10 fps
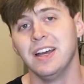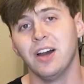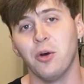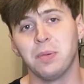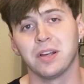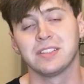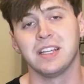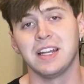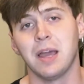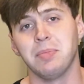Hope y'all are
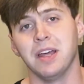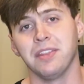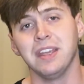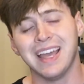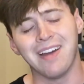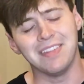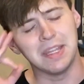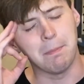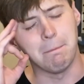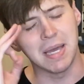staying happy and healthy, having
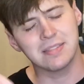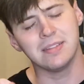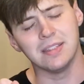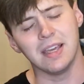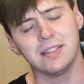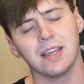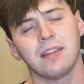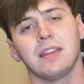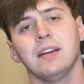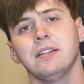the best of days
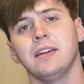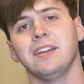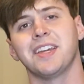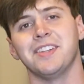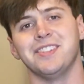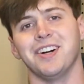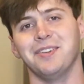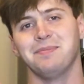out there, and I'll catch y'all